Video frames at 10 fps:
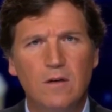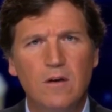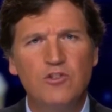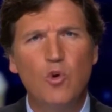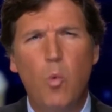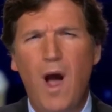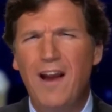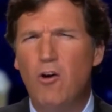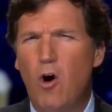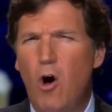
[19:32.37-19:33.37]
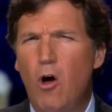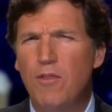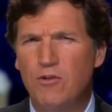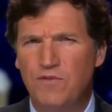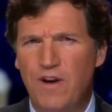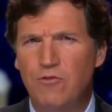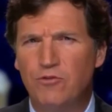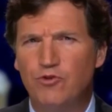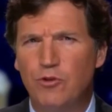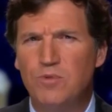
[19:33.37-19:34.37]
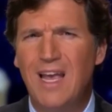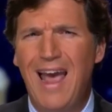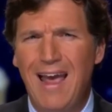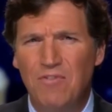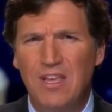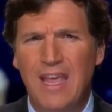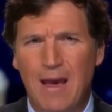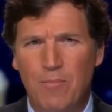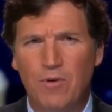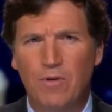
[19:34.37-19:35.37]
So why are all those federal troops at the Capitol?